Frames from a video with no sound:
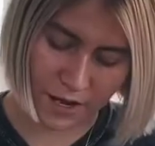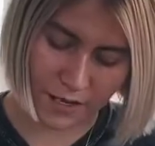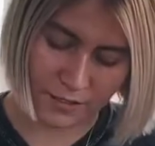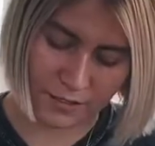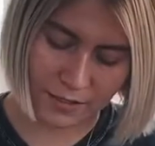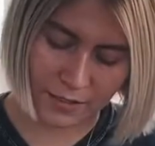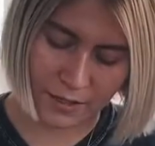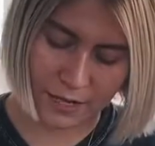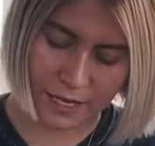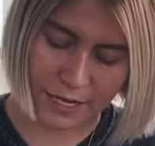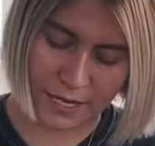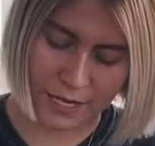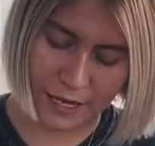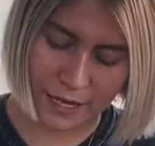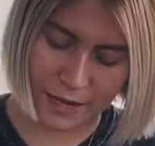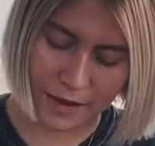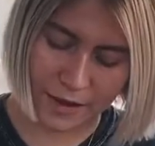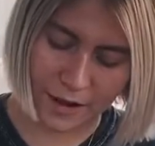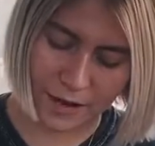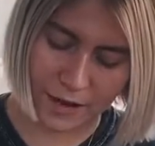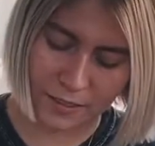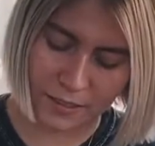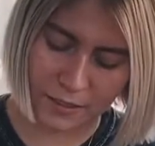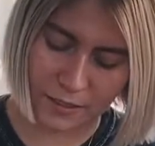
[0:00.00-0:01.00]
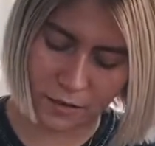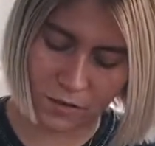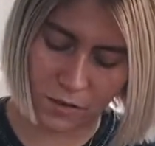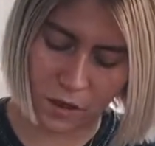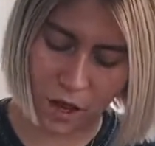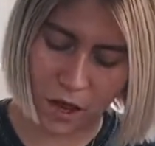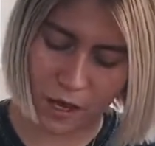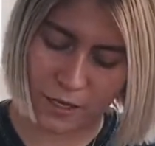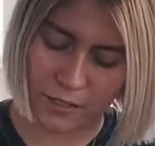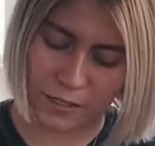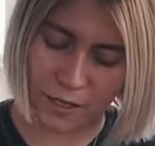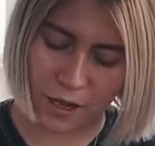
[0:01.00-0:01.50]
so like here it's a
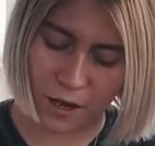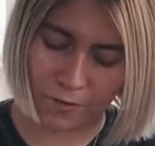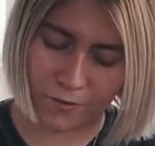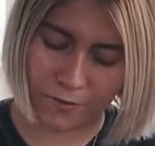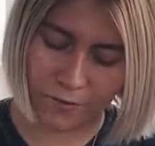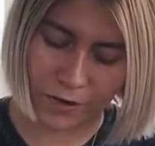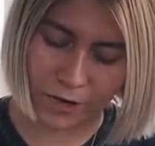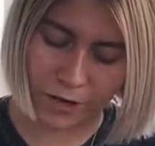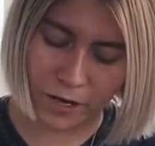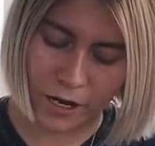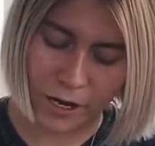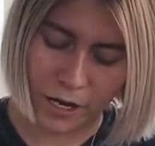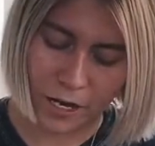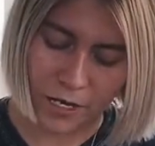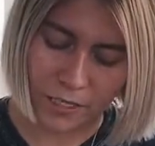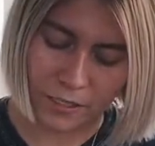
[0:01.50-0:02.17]
lot tougher,